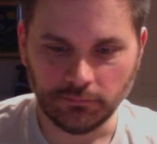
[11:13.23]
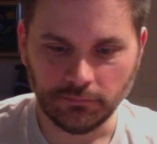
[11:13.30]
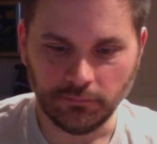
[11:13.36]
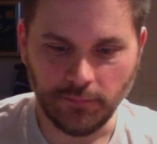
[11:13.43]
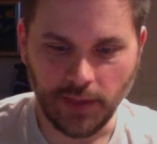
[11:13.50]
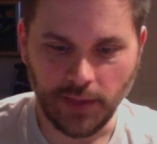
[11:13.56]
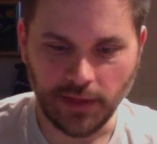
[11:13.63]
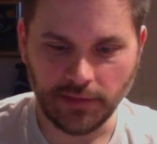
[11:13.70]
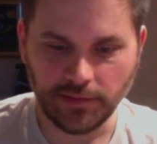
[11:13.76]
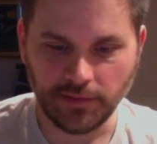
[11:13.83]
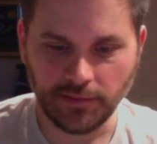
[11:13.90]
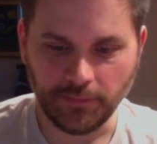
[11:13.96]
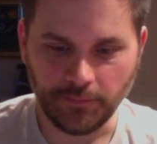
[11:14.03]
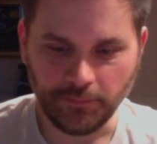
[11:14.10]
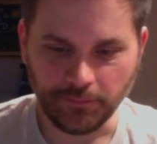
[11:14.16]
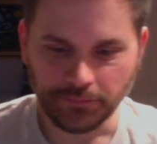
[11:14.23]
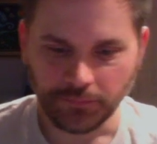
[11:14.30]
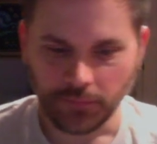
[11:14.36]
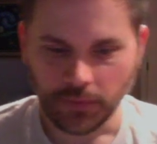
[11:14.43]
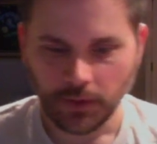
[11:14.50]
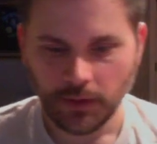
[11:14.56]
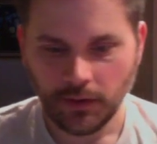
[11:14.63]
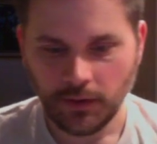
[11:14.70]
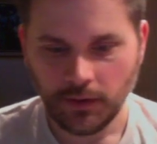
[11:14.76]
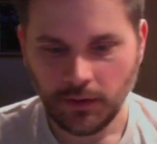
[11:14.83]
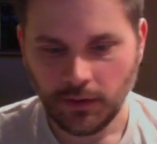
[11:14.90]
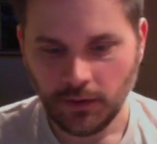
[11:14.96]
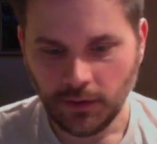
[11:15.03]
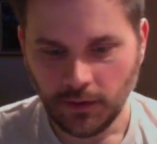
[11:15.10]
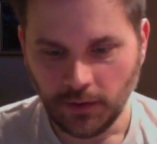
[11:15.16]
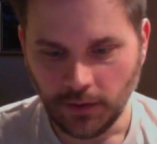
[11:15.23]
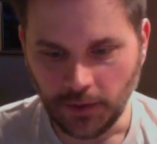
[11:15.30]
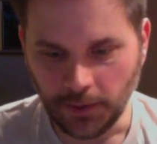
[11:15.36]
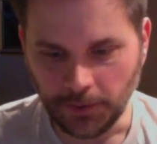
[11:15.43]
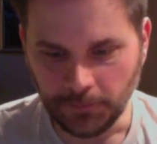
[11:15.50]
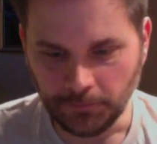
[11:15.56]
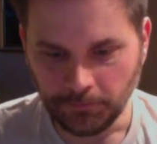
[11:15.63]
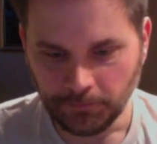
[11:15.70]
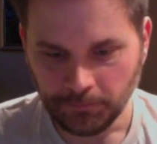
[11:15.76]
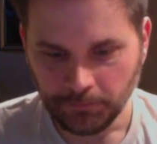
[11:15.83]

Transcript: myth um,